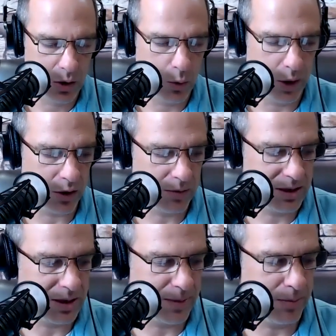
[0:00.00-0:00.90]
Welcome to
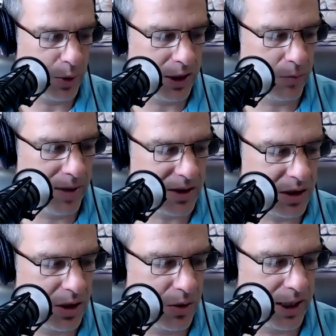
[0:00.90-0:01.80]
Tipping Point, New
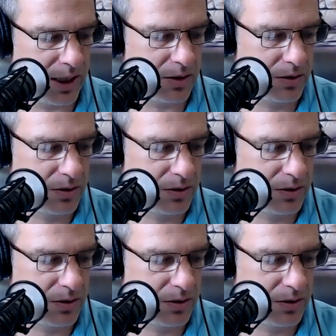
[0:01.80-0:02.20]
Mexico, Ana.